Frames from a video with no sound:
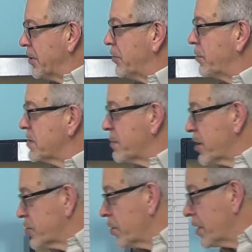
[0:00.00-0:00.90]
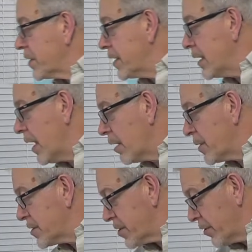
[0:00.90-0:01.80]
need to do is make sure that the
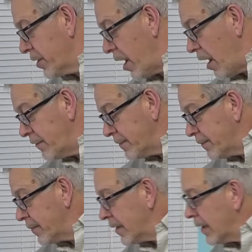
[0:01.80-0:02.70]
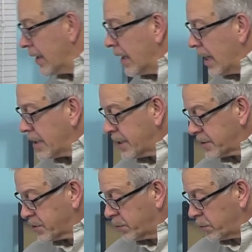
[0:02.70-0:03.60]
element is turned off and that
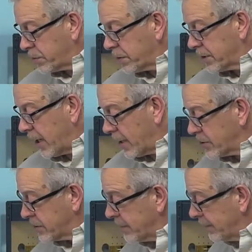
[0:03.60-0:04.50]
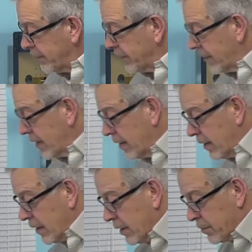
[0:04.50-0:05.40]
it's cool to the touch.
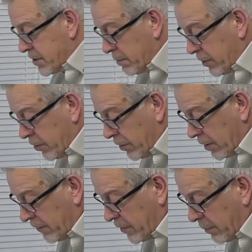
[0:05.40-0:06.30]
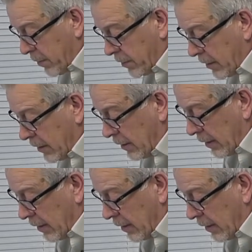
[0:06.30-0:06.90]
we're simply going to lift up on the